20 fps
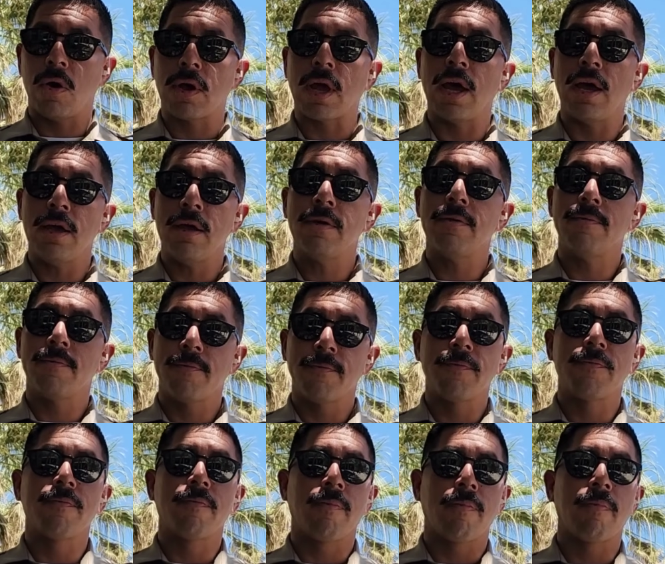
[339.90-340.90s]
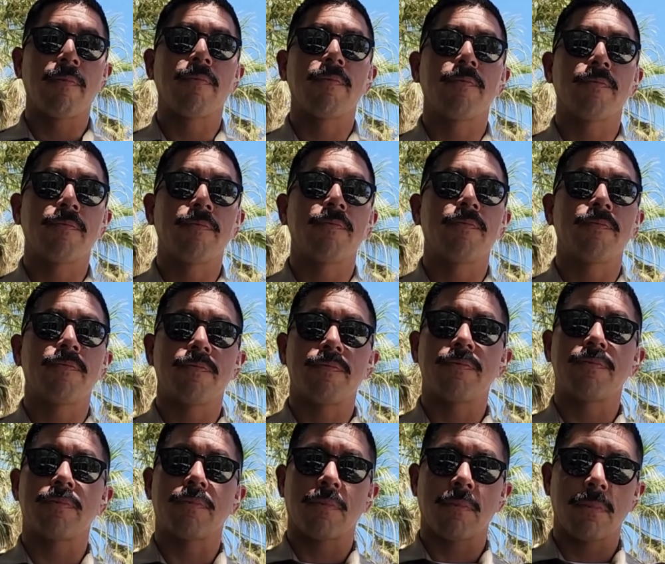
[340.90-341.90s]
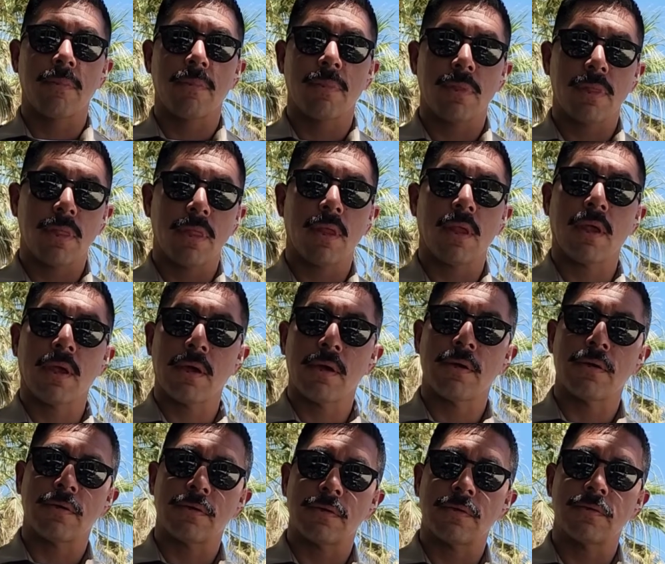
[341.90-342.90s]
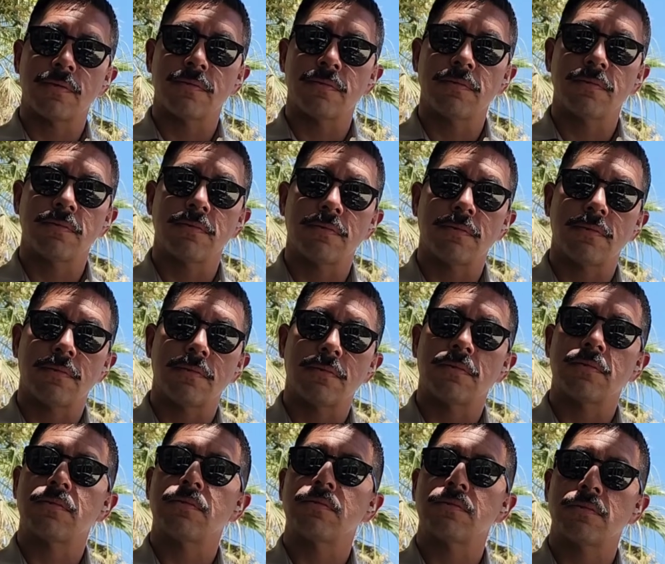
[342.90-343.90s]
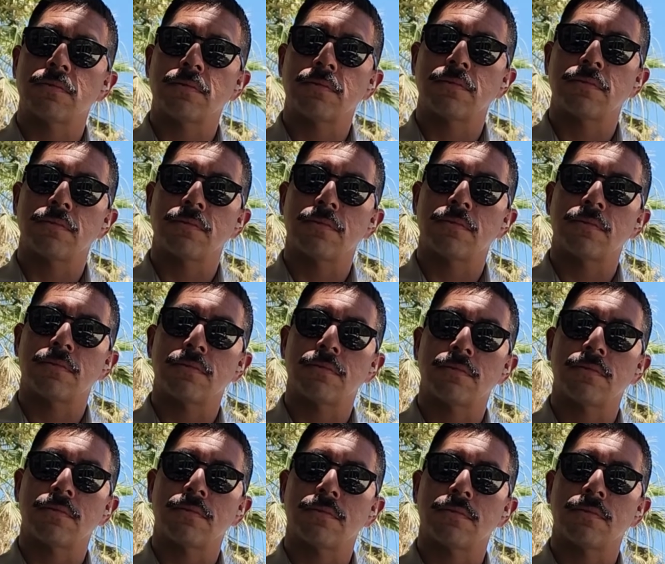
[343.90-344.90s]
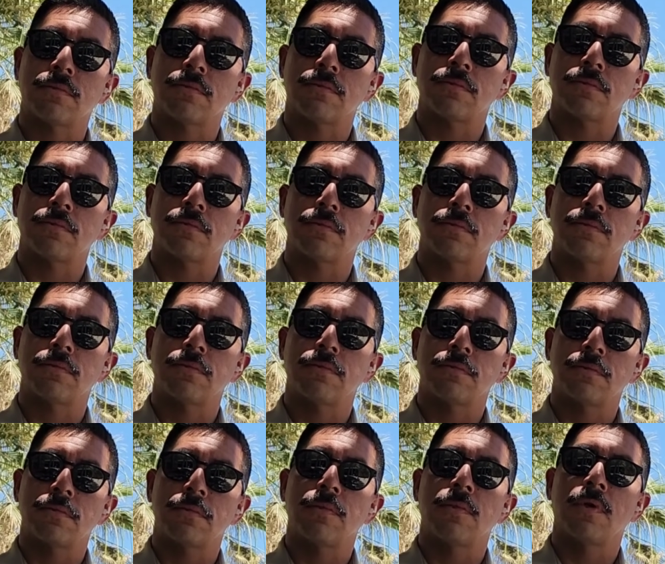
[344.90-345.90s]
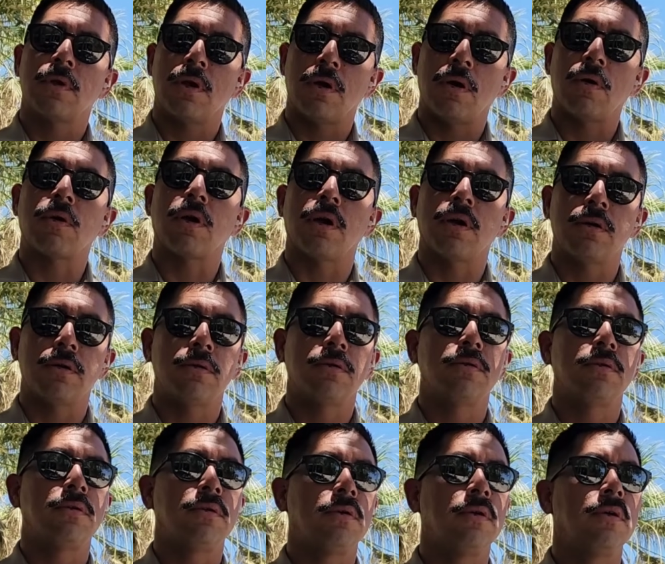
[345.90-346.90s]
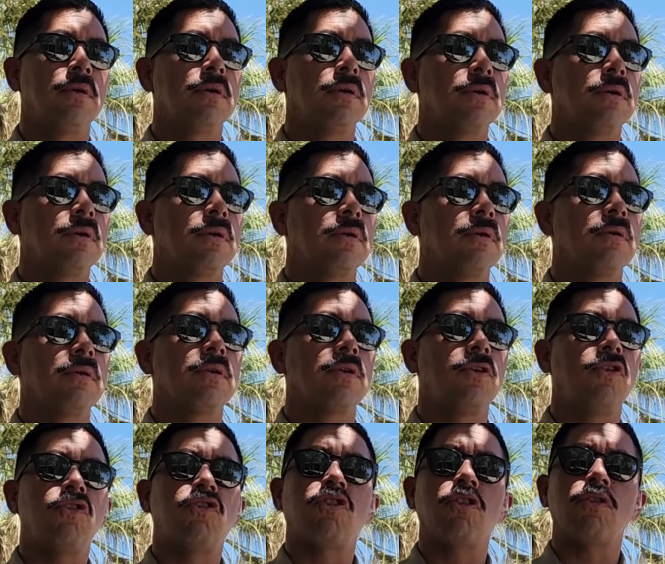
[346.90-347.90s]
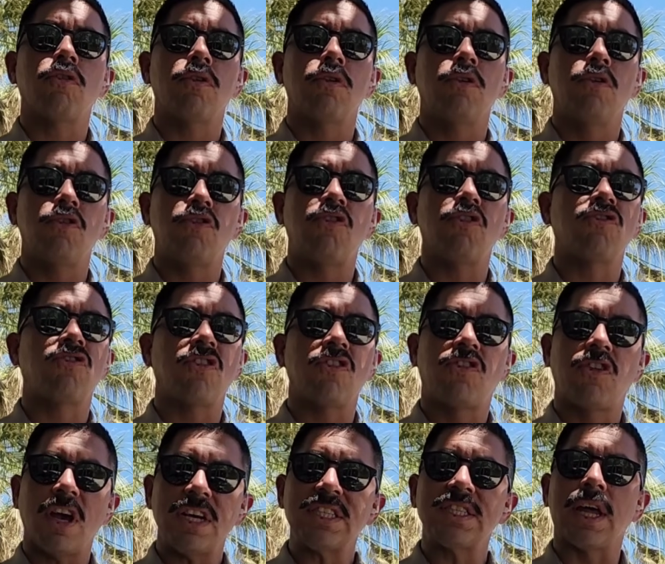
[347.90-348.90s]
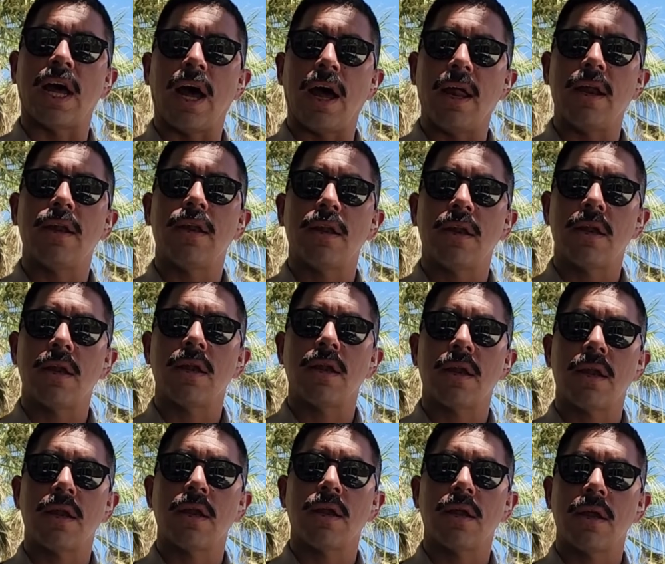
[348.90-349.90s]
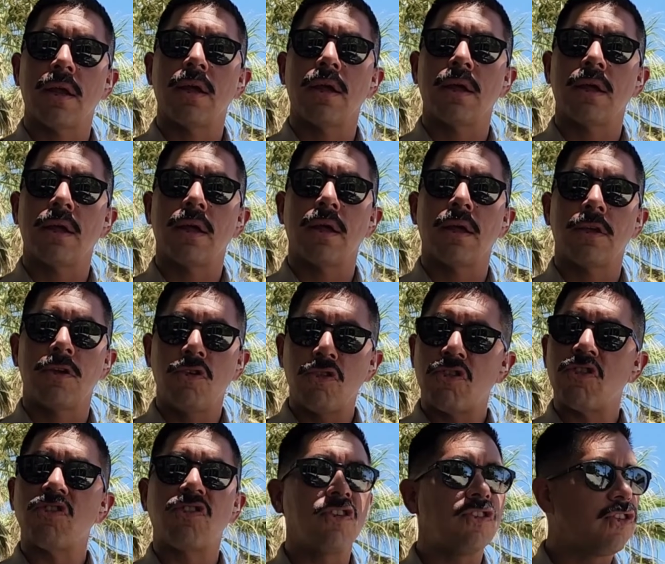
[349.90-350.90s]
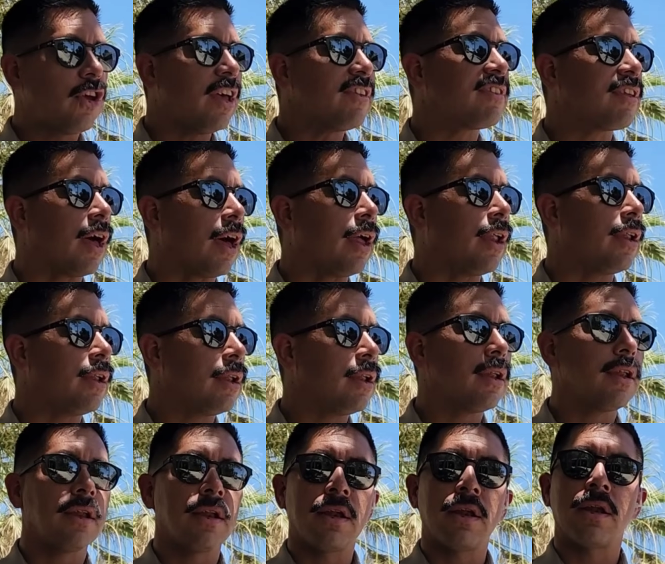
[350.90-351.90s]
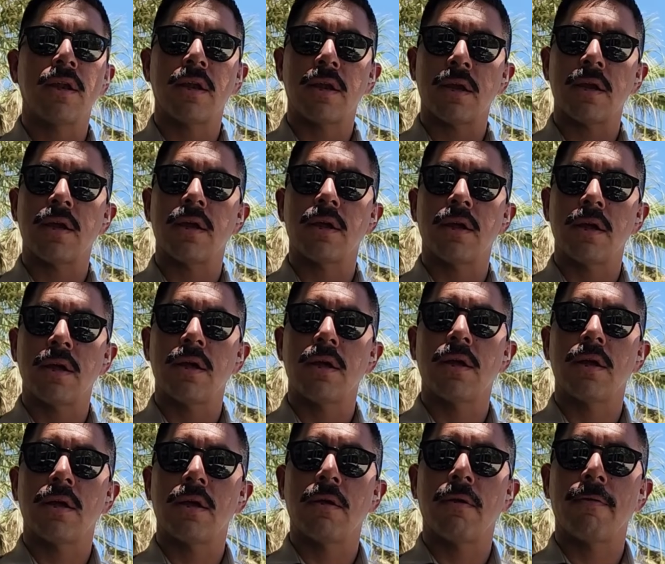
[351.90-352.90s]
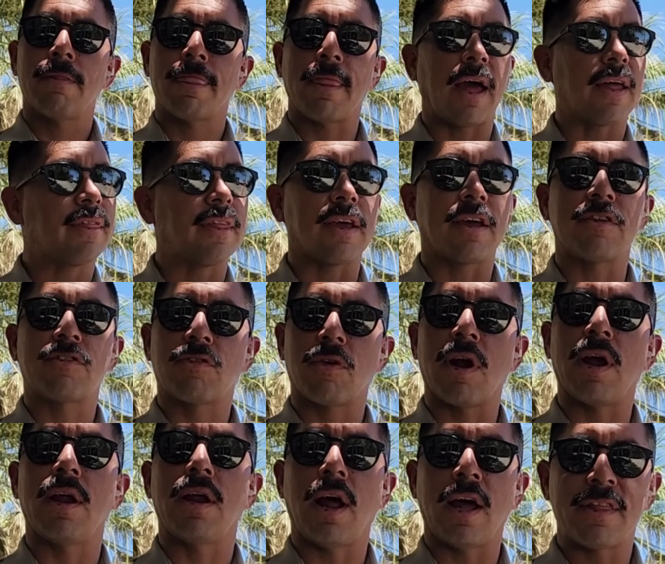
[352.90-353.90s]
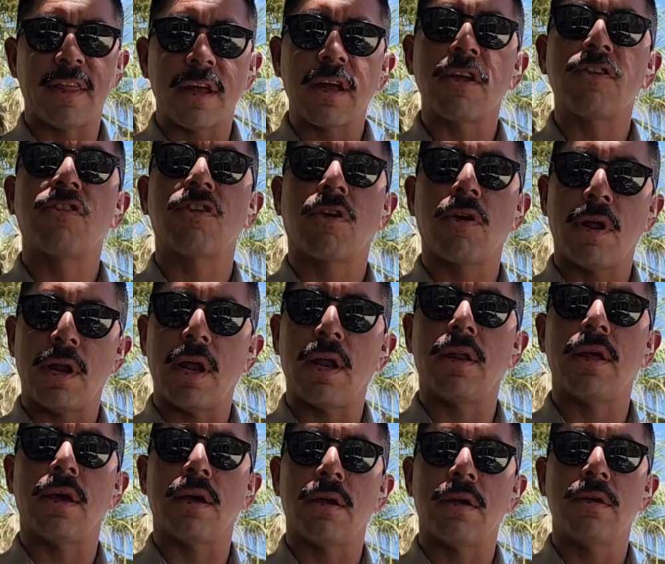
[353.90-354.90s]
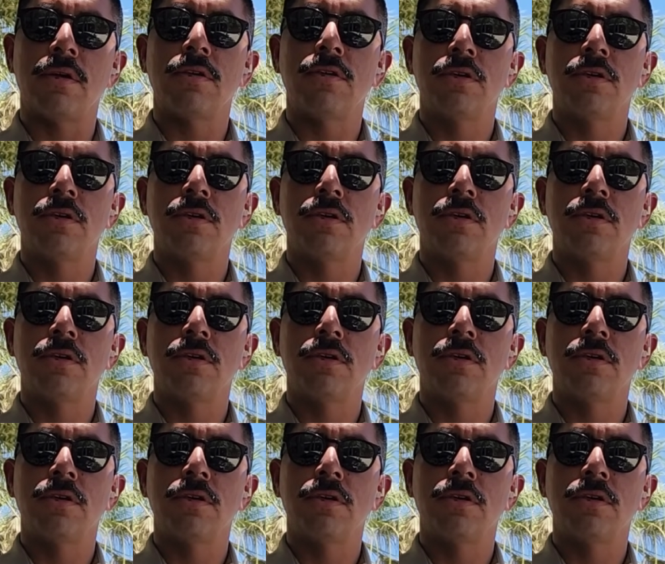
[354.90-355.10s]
okay. the point is, is though, they should put a sign there saying exceptions. They should say if, if you should, you like, or even matter of fact, a, a handicap. You should suggest well, this that. is the whole idea of the dialogue. I think this is the I this is the whole idea, idea